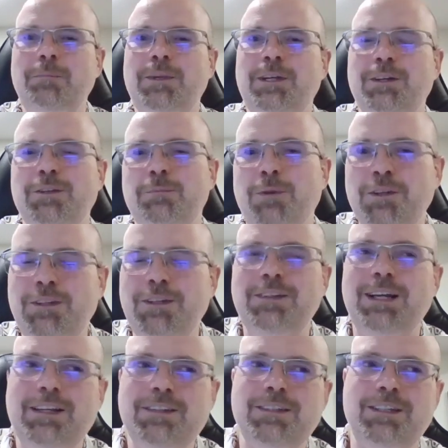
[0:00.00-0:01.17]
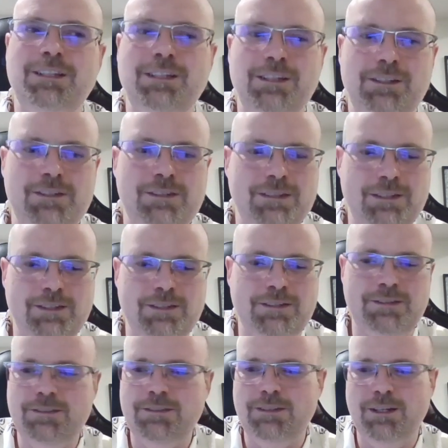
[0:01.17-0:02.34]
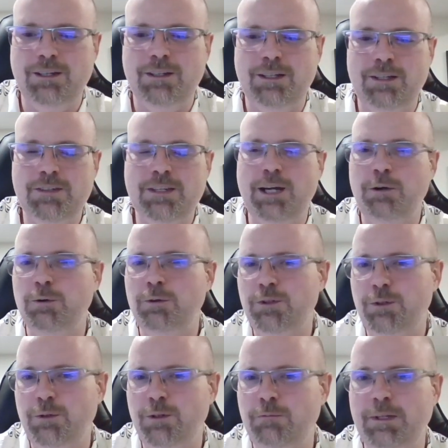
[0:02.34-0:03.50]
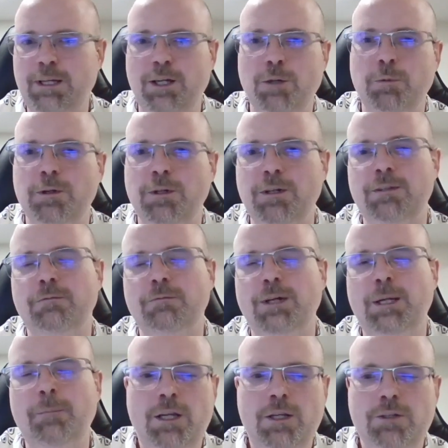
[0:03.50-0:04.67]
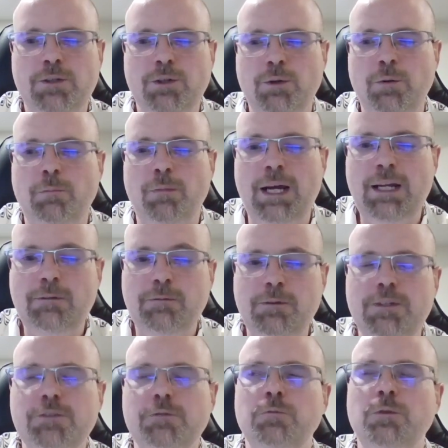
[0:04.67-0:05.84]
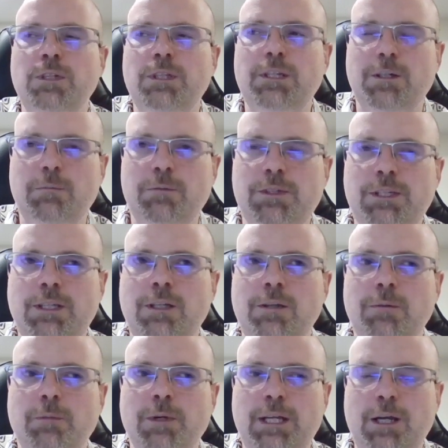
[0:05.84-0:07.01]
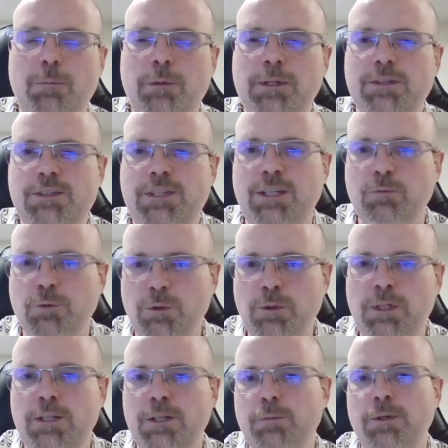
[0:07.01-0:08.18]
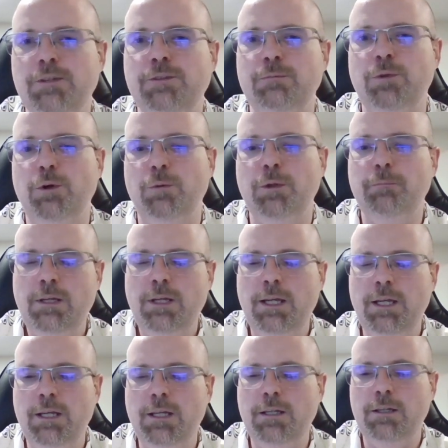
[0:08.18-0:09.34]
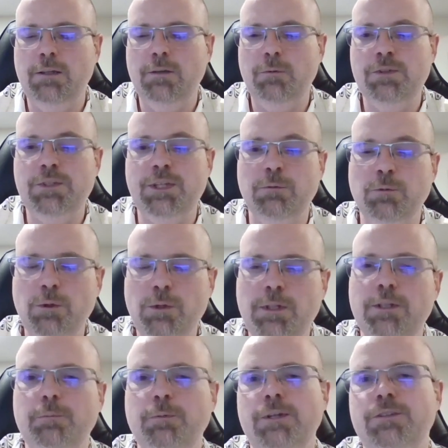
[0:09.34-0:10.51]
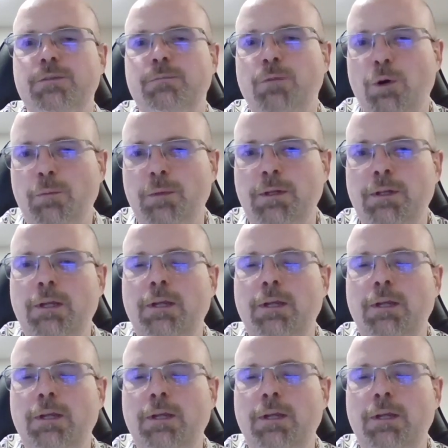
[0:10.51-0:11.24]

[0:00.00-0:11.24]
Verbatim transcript: because multitasking is is uh, it's counterintuitive and counterproductive, right? So mindfulness really comes in by helping us stay rooted in the present moment. And we stay rooted in the present moment